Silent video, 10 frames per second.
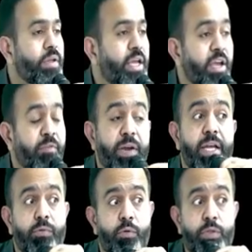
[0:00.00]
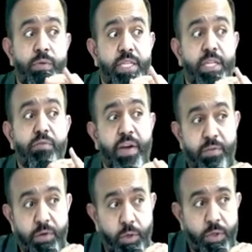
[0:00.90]
If it was within
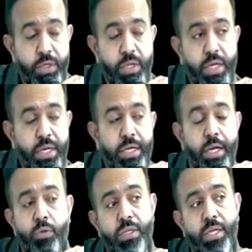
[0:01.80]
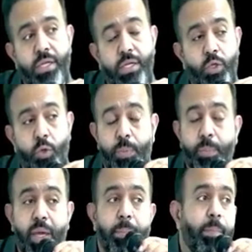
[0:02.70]
5 crore. Now, you
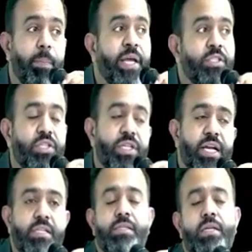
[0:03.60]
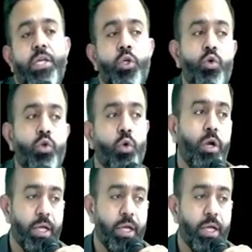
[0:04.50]
may mention that, sir, you told